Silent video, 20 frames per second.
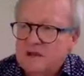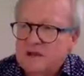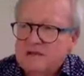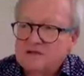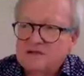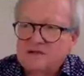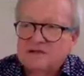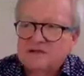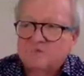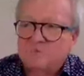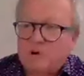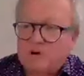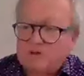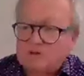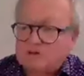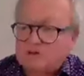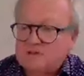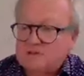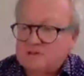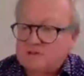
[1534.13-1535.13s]
laser
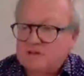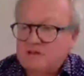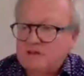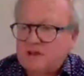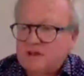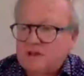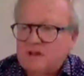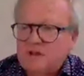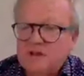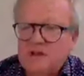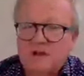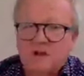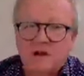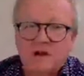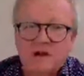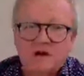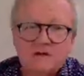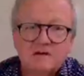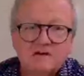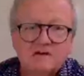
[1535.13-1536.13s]
spots in the
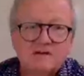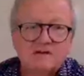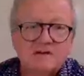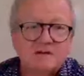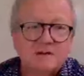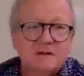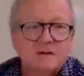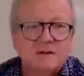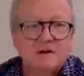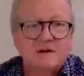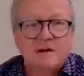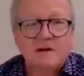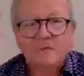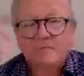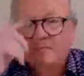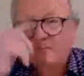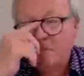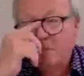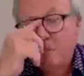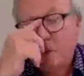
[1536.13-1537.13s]
glass
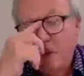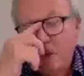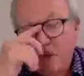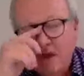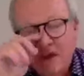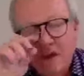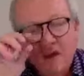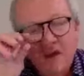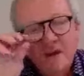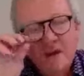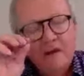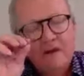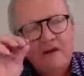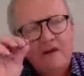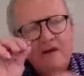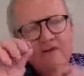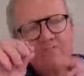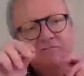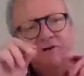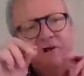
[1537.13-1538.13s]

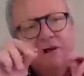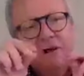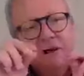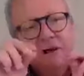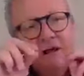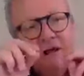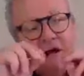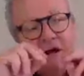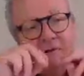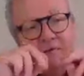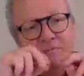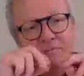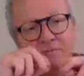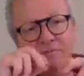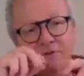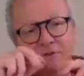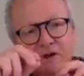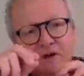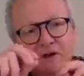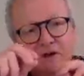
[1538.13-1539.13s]
definitely
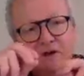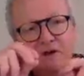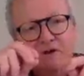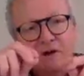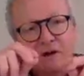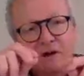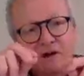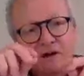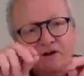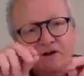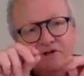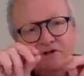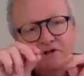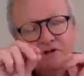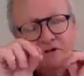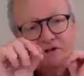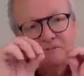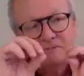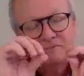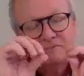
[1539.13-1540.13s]
helps with the
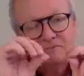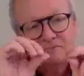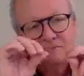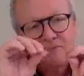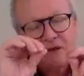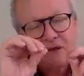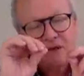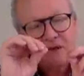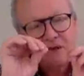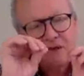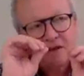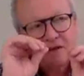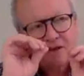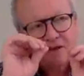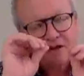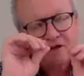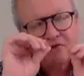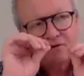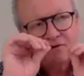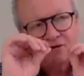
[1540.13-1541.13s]
nucleation.
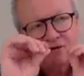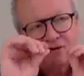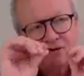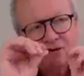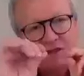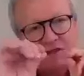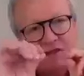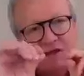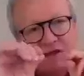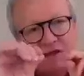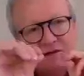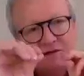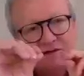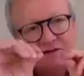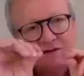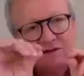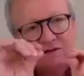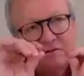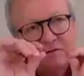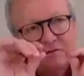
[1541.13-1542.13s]
The interesting thing
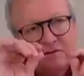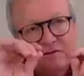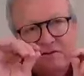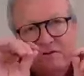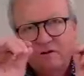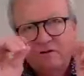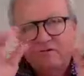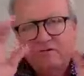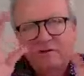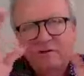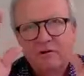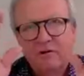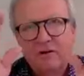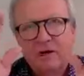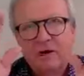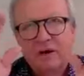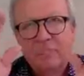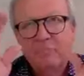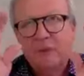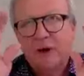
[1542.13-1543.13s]
is if you
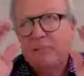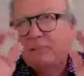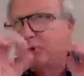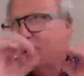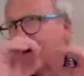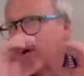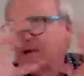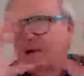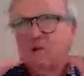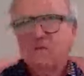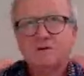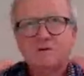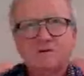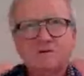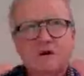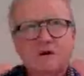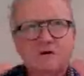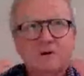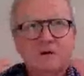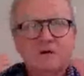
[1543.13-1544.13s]
look at a bubble, it
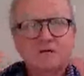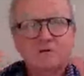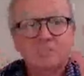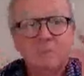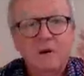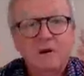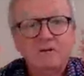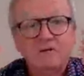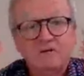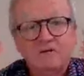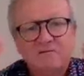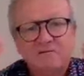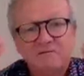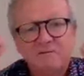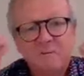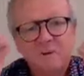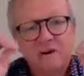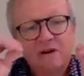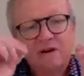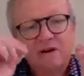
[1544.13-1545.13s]
looks so
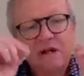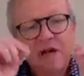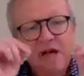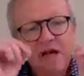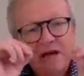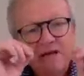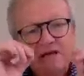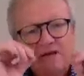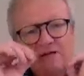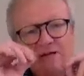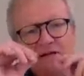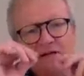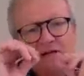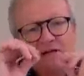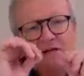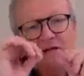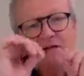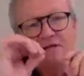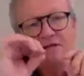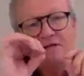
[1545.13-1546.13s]
explosive, but it actually
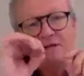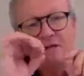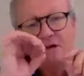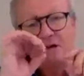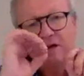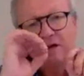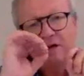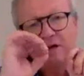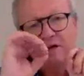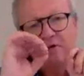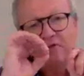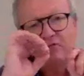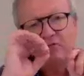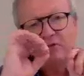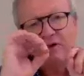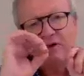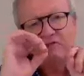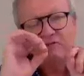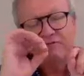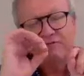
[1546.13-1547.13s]
needs a little
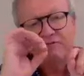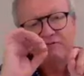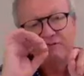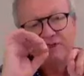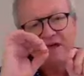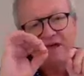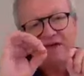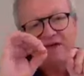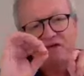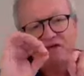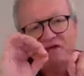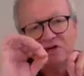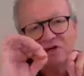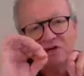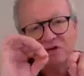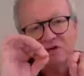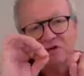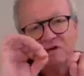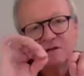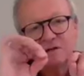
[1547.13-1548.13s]
rough
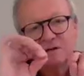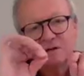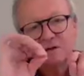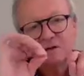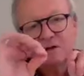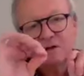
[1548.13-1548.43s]
tension